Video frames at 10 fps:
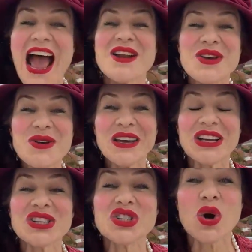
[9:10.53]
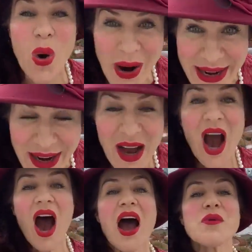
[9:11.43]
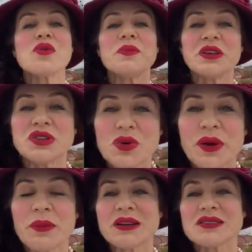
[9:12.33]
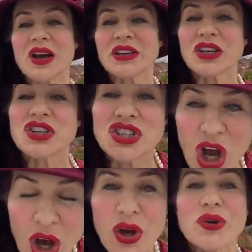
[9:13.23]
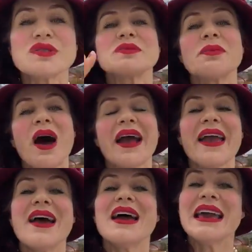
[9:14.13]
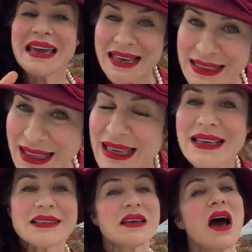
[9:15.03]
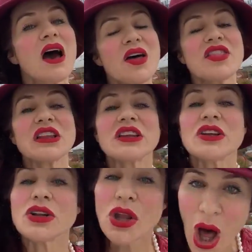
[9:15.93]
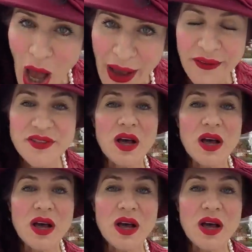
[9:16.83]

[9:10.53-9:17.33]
And you can join. I will be doing my psychic shows, my healings, the little lives.